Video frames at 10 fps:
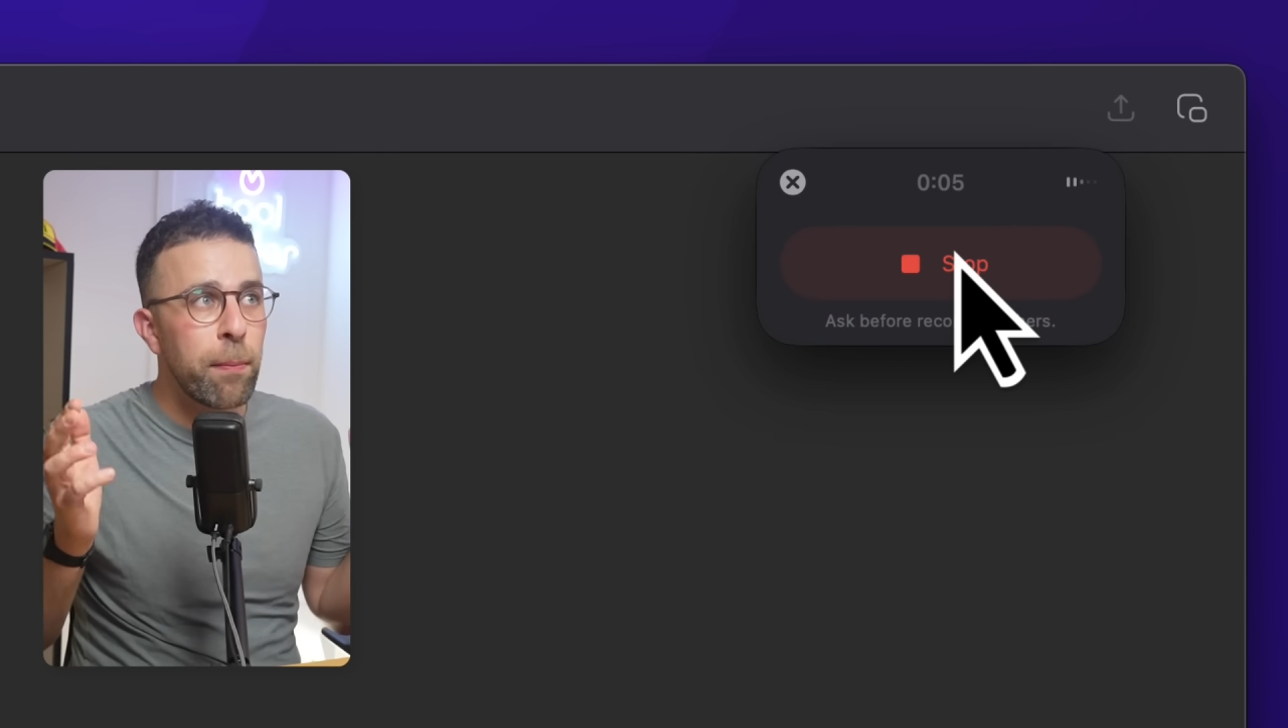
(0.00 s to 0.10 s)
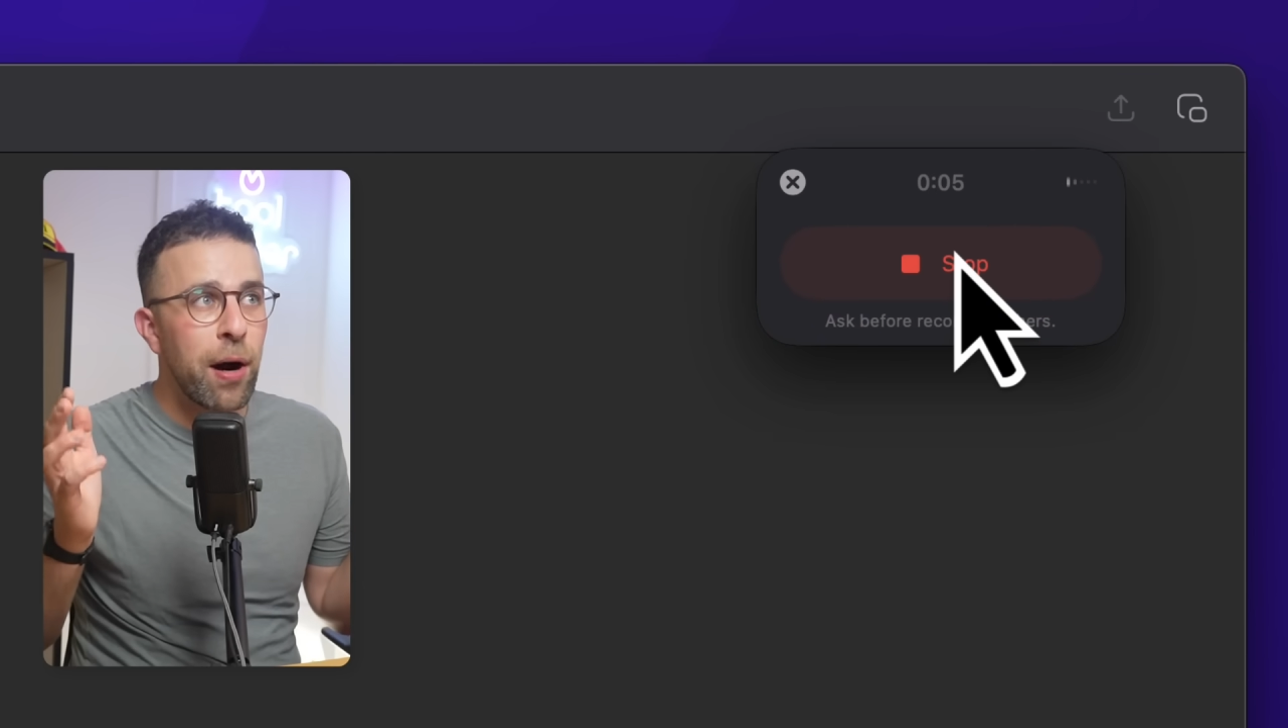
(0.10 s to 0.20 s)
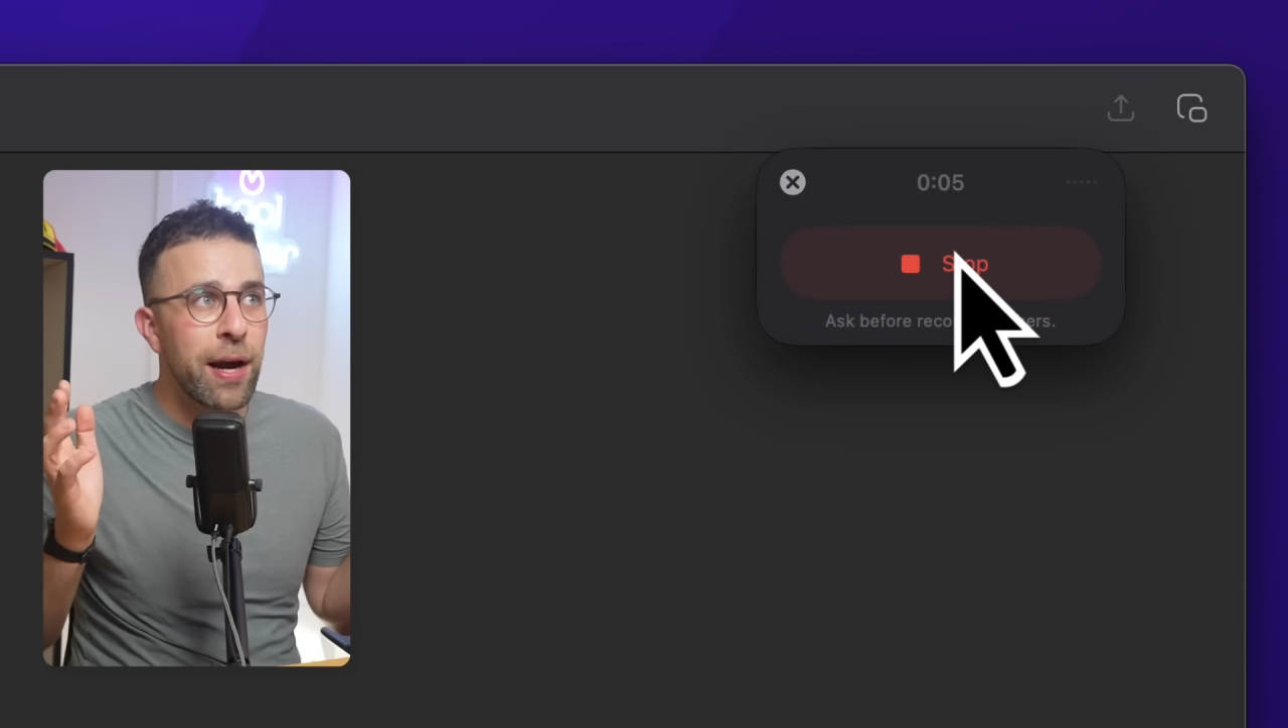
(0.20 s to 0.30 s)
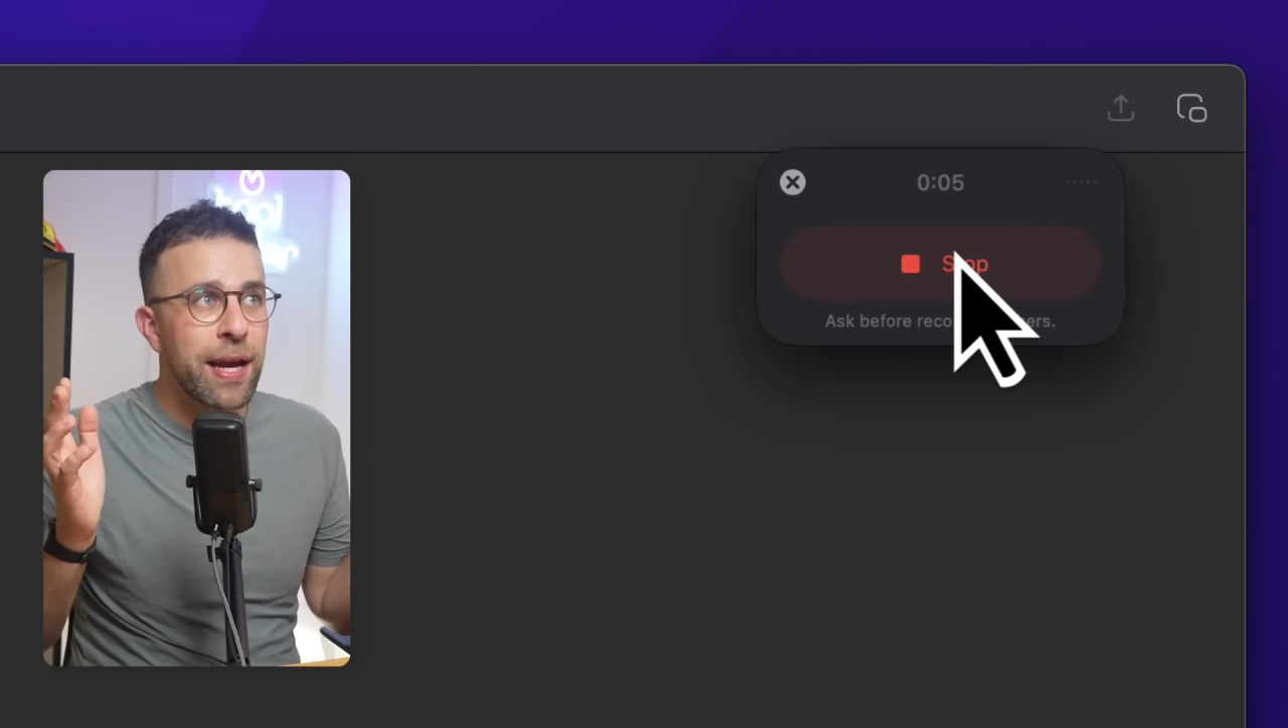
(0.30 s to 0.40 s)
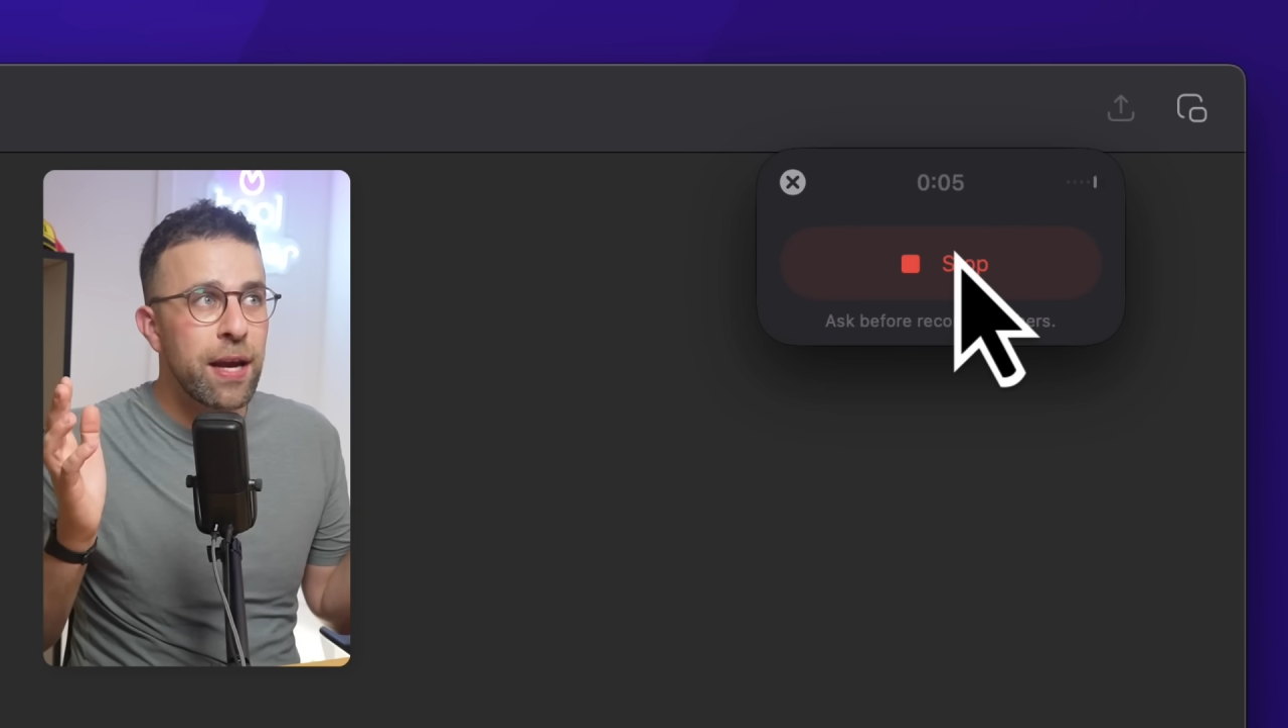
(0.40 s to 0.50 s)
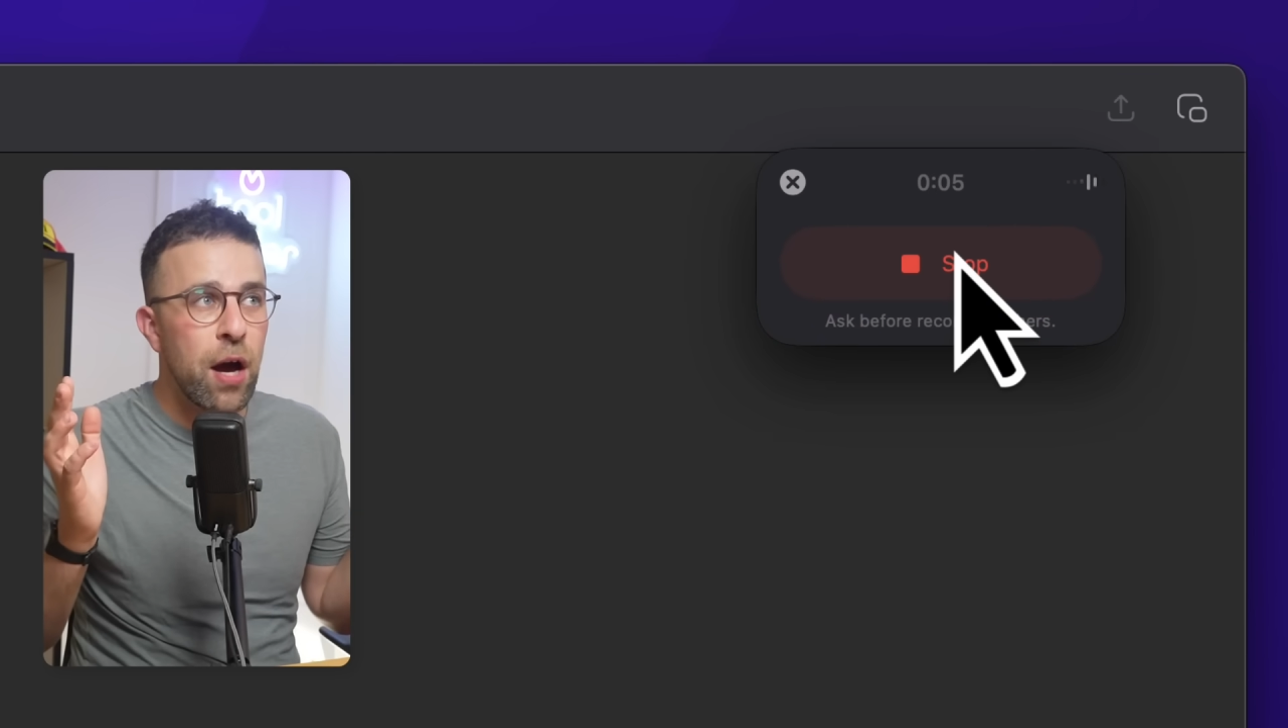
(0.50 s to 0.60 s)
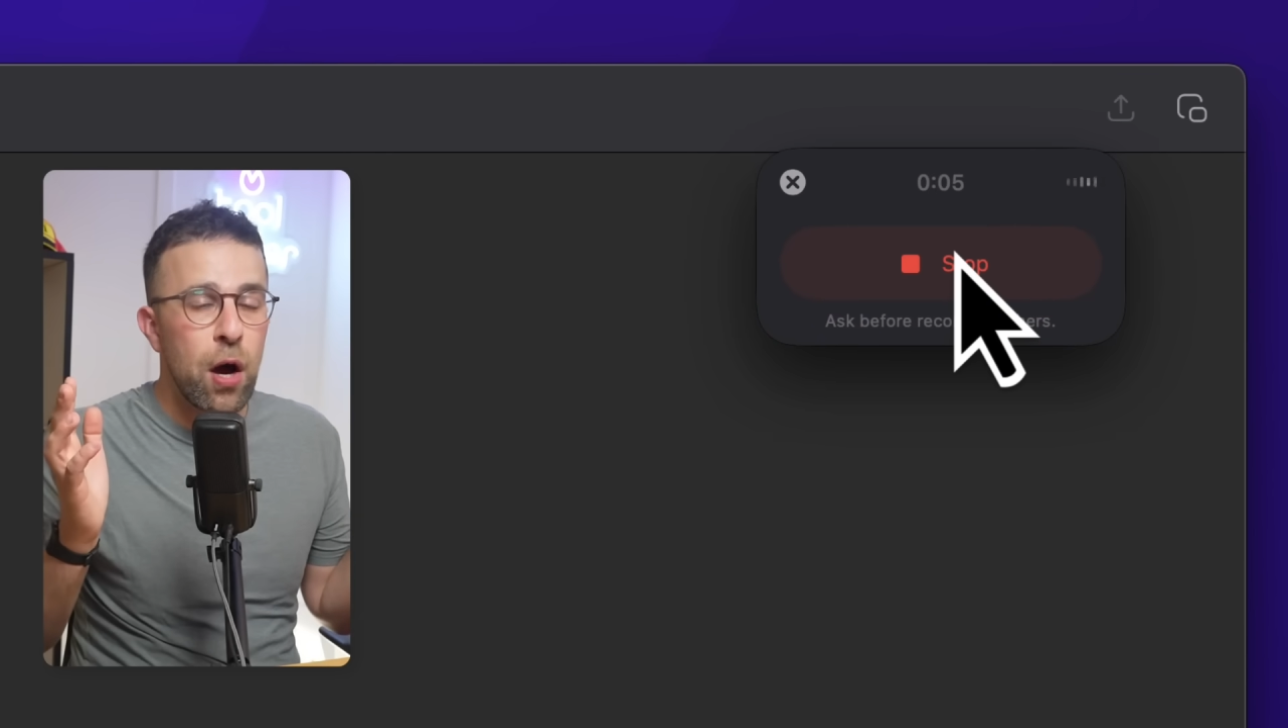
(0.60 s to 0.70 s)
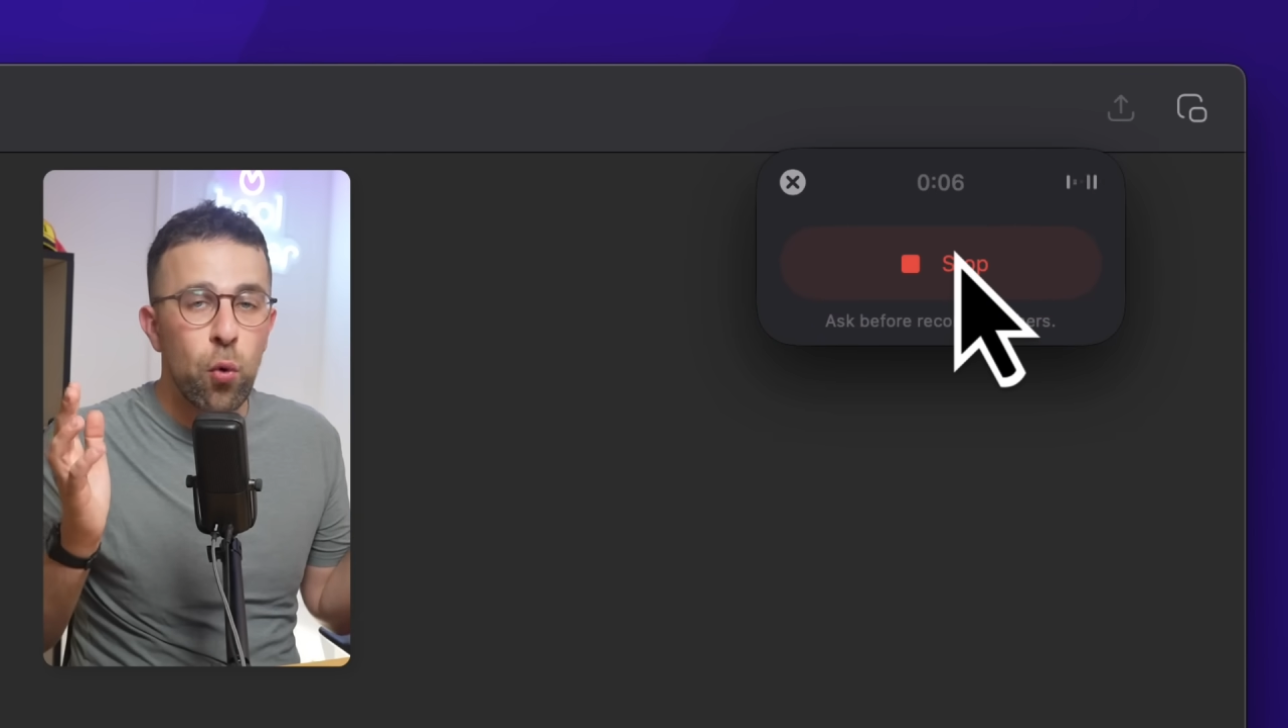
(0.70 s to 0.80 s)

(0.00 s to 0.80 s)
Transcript: my uh,